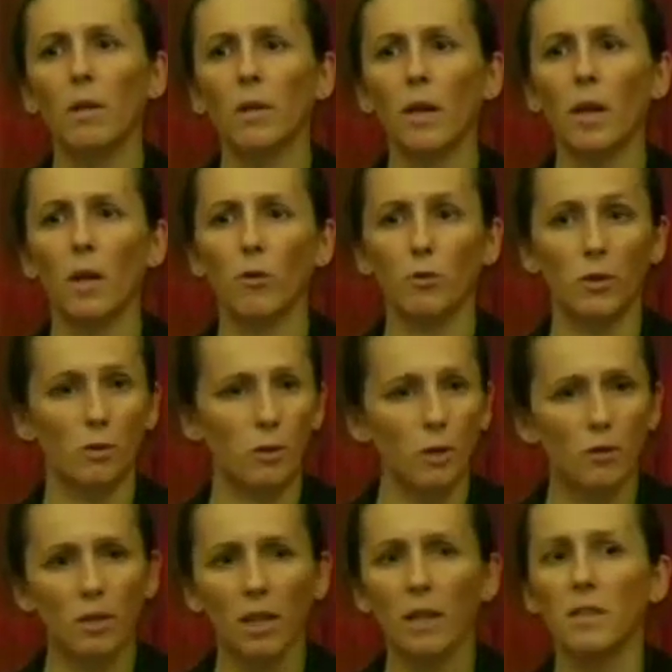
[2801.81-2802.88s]
you know, do
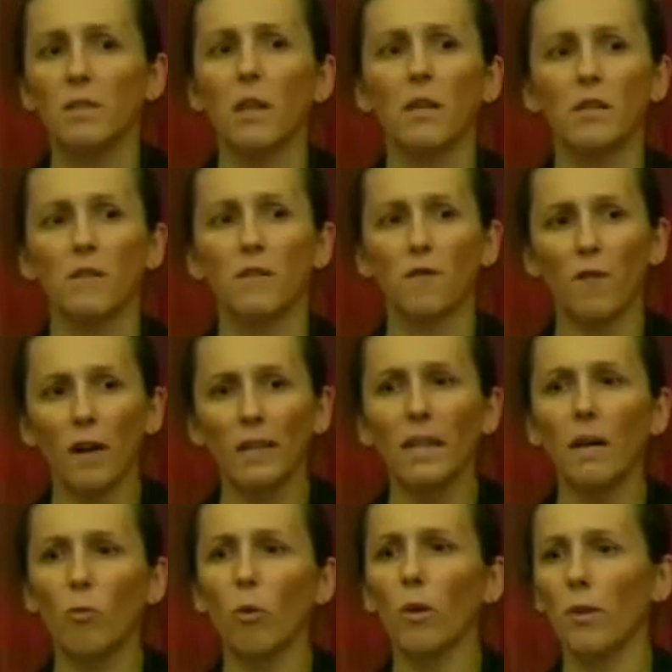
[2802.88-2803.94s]
use case studies, find
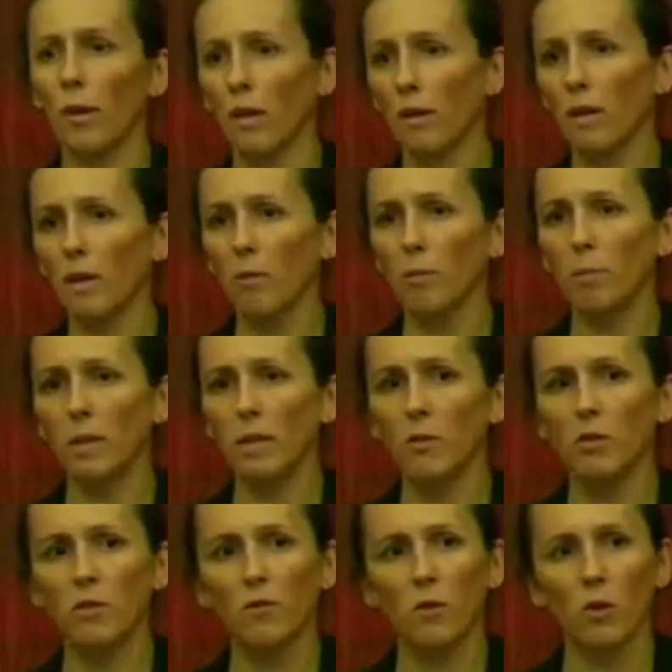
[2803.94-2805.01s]
out what they think would be
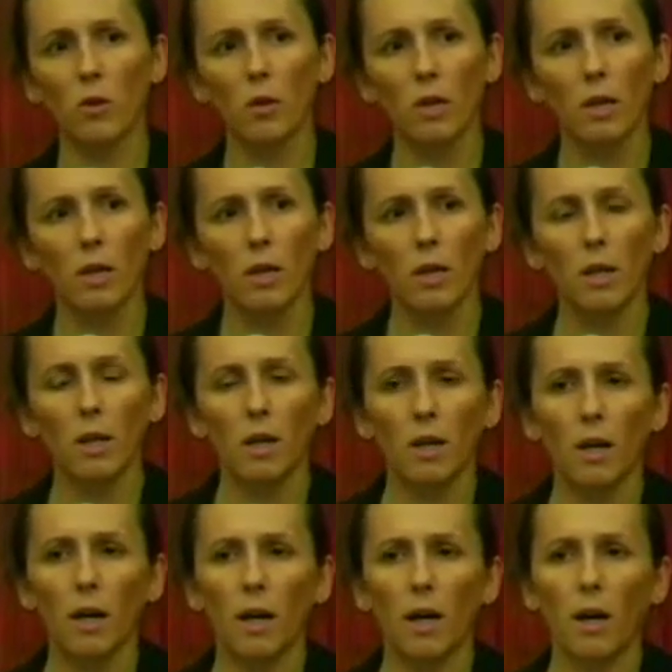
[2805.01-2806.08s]
useful.
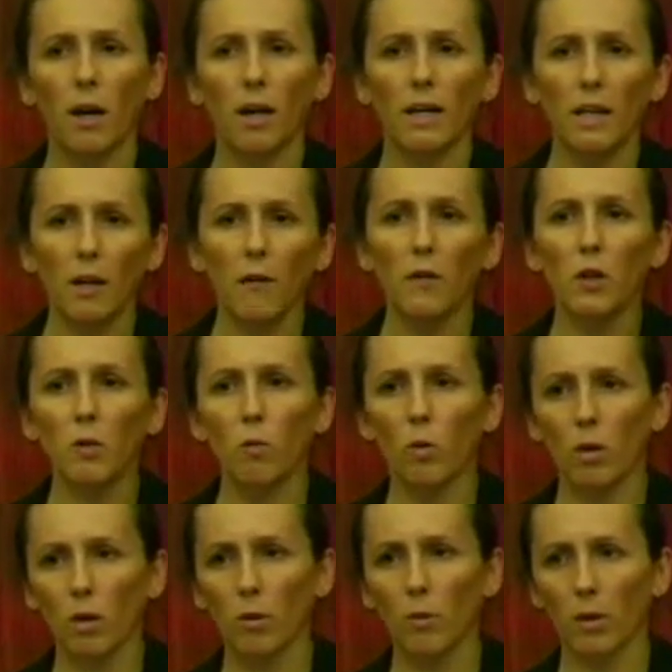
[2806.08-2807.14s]
If you
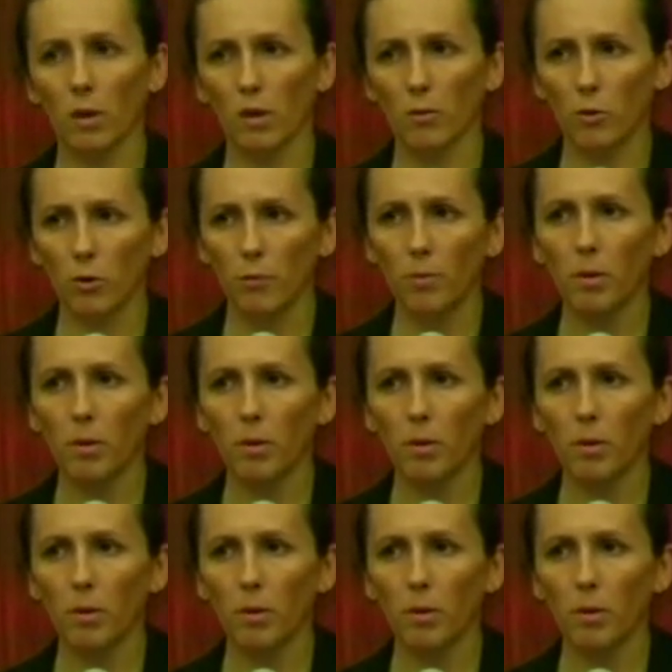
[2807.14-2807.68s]
work with a group,